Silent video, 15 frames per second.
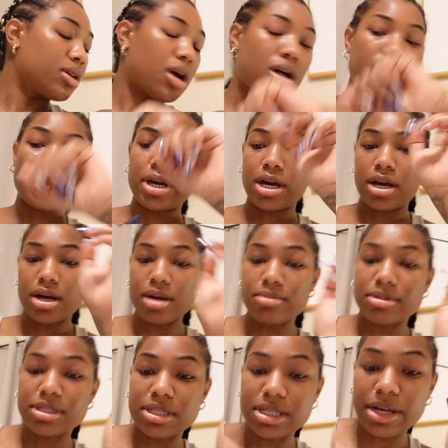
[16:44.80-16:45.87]
Oh yeah,
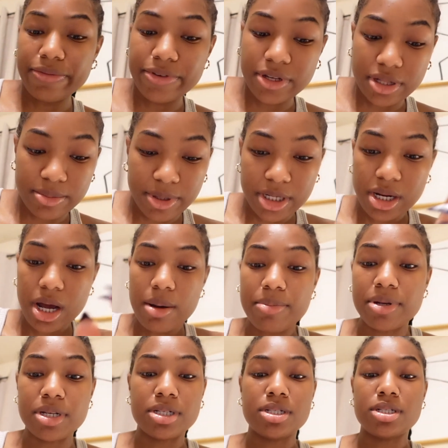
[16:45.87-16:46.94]
I'm definitely about to hop
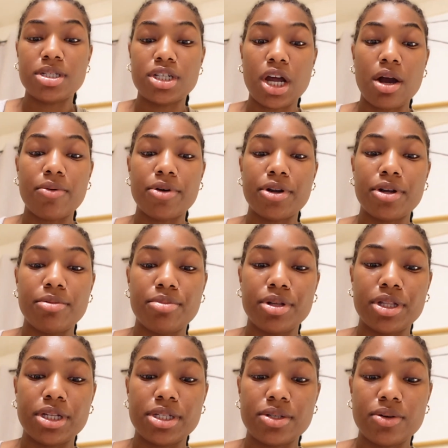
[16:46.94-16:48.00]
in the shower and put
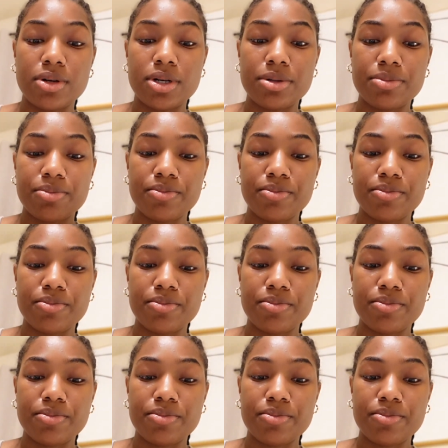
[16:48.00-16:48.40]
this on.